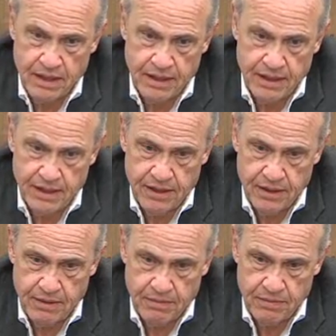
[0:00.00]

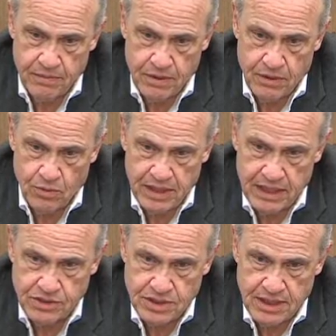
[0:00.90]
We
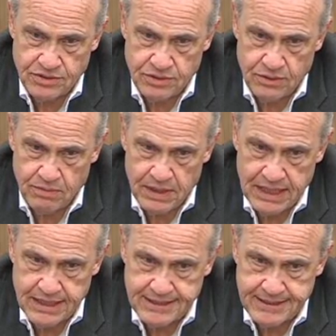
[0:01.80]
had a chance to
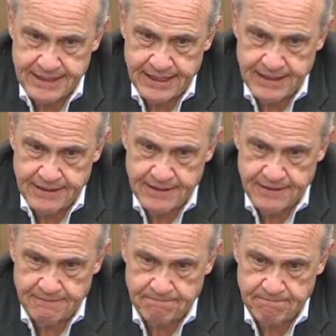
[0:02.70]
debate
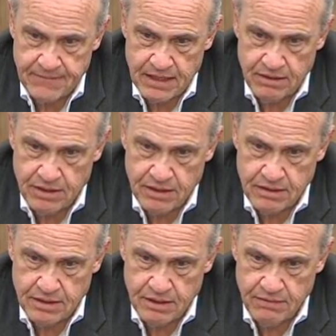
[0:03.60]
and look
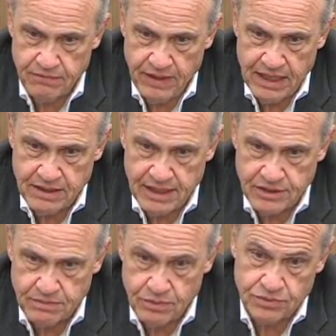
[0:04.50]
at the flat
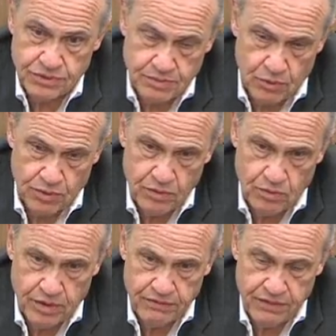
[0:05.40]
tax approach. There's more than
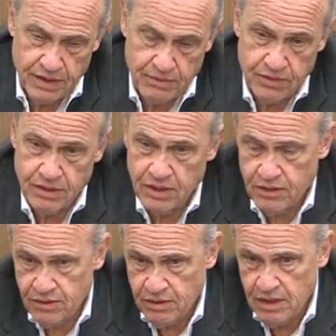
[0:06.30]
one of them. There are
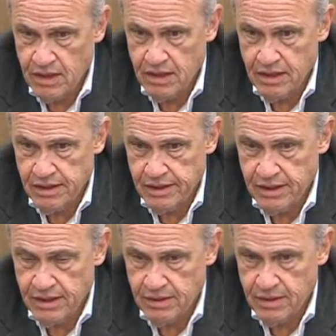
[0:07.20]
other
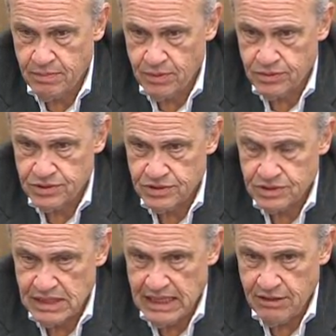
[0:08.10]

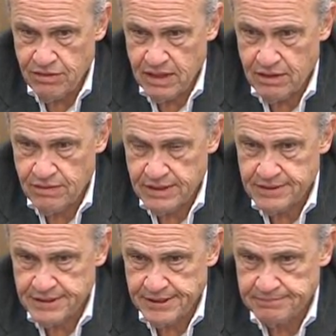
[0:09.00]
approaches. I think
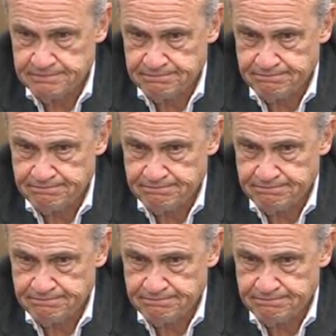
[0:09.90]
that